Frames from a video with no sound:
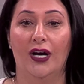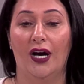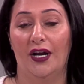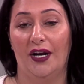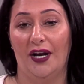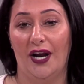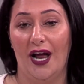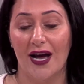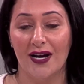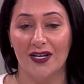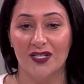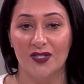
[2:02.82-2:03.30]
on an
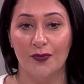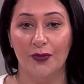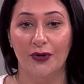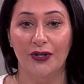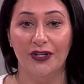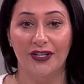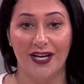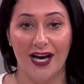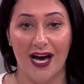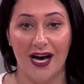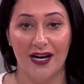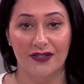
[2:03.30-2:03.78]
expert
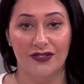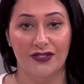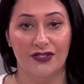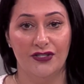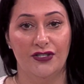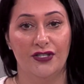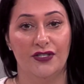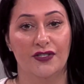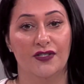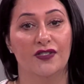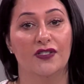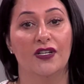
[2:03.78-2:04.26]
guest
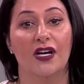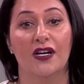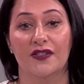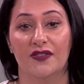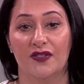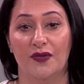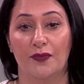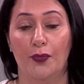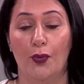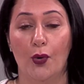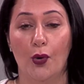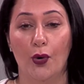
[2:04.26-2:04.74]
to discuss
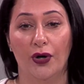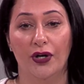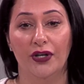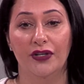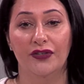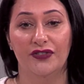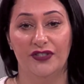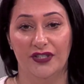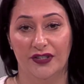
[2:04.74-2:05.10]
important